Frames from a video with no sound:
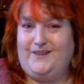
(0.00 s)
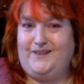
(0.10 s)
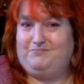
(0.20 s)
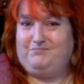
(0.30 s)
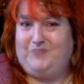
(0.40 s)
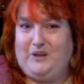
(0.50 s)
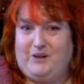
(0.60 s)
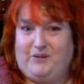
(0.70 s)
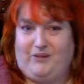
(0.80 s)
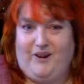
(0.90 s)
we don't want
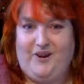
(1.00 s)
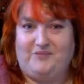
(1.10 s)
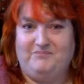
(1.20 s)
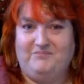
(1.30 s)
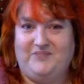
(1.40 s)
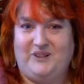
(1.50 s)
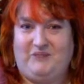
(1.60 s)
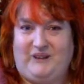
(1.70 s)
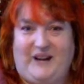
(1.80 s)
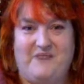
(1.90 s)
to grow.
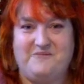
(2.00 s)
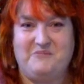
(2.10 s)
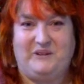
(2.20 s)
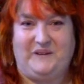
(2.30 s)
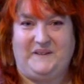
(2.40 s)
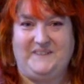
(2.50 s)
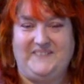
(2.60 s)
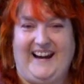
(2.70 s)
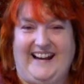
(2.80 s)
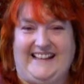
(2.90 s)
We're comfortable,
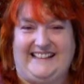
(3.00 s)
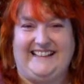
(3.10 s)
right?